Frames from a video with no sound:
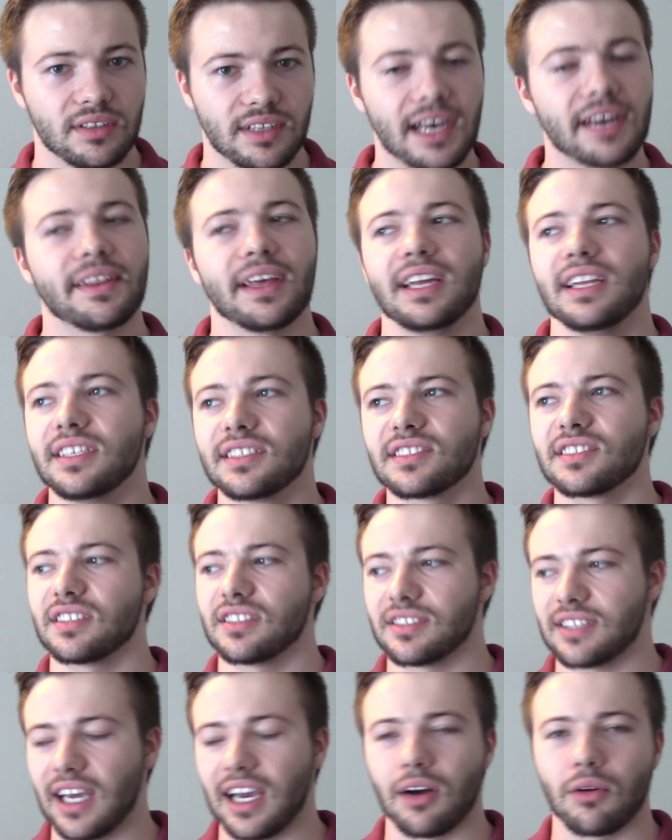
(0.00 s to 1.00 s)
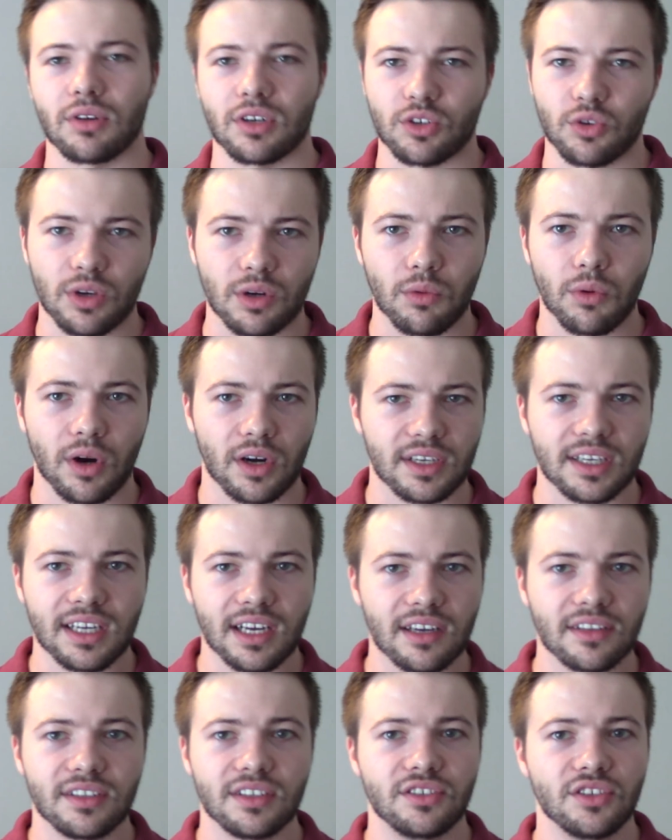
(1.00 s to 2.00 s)
Now that isn't to say I want to quit working
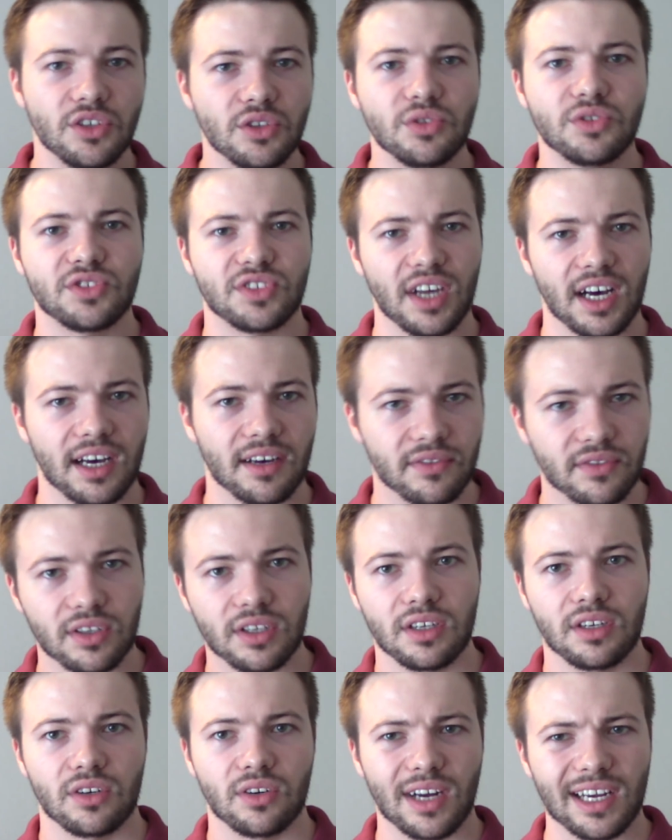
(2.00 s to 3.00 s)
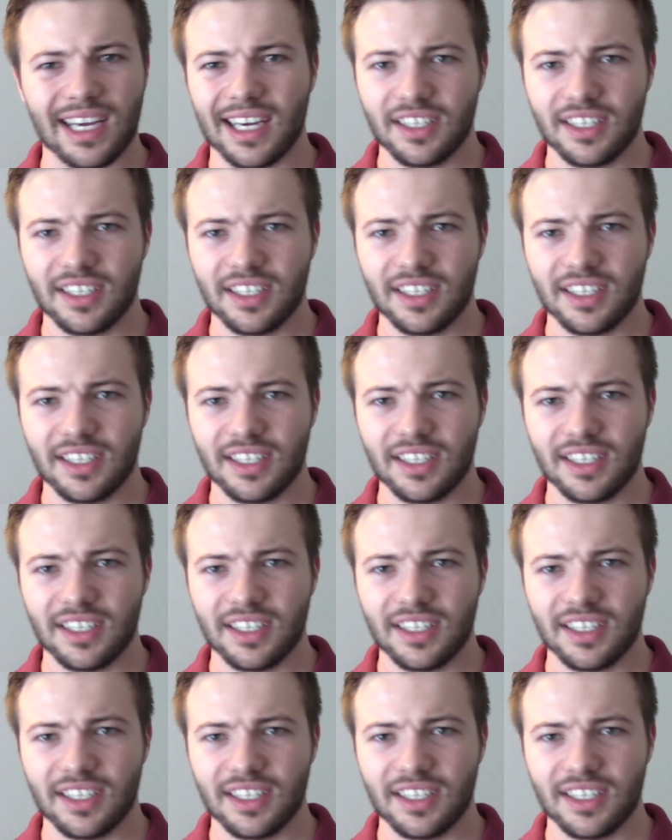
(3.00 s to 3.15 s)
on the new stuff, right?